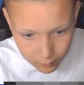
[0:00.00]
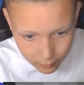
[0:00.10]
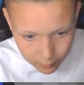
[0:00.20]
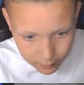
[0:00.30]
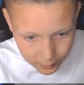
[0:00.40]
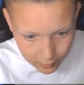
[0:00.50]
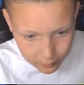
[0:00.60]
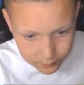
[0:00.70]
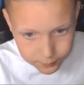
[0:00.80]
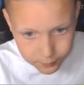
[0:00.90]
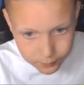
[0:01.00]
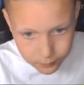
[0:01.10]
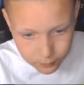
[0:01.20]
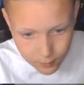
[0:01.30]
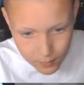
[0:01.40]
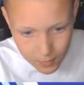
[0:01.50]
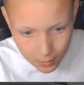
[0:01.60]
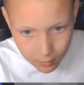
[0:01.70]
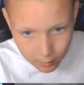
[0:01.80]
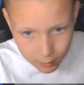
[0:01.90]
Right, here we go.
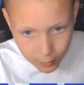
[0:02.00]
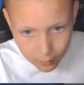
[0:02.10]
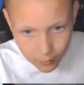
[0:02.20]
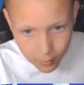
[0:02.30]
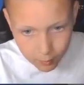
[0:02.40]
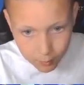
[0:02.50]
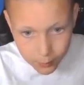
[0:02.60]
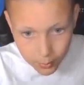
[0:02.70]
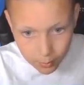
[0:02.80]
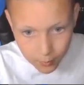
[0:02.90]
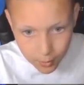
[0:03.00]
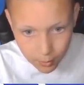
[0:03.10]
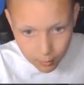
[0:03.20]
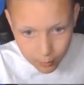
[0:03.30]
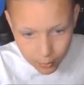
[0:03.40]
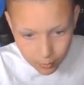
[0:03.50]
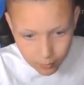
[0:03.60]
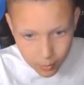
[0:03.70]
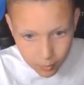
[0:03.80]
Boom, boom, boom,